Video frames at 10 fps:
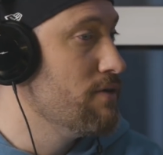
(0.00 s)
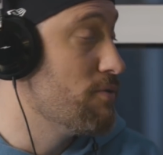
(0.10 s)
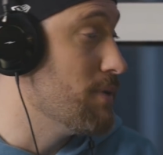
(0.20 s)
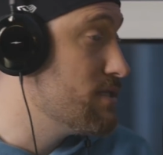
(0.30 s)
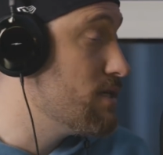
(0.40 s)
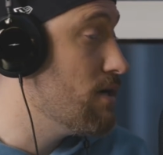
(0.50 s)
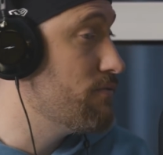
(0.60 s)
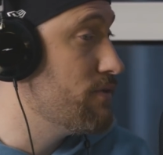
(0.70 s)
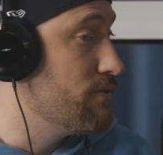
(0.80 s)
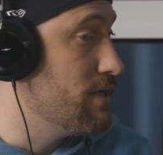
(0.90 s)

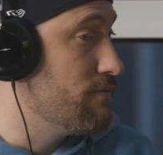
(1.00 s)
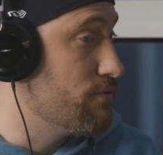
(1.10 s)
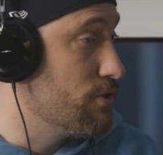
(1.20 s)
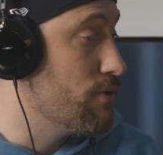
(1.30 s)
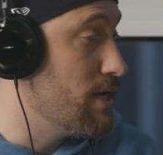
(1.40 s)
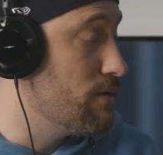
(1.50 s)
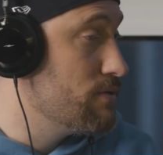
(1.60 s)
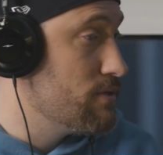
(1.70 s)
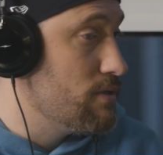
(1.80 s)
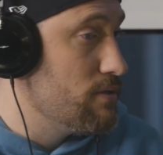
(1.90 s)
myself and for Greg,
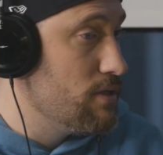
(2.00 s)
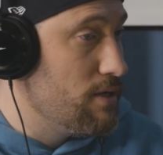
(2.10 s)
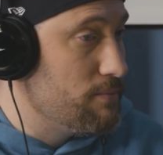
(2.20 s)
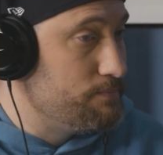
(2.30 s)
who's our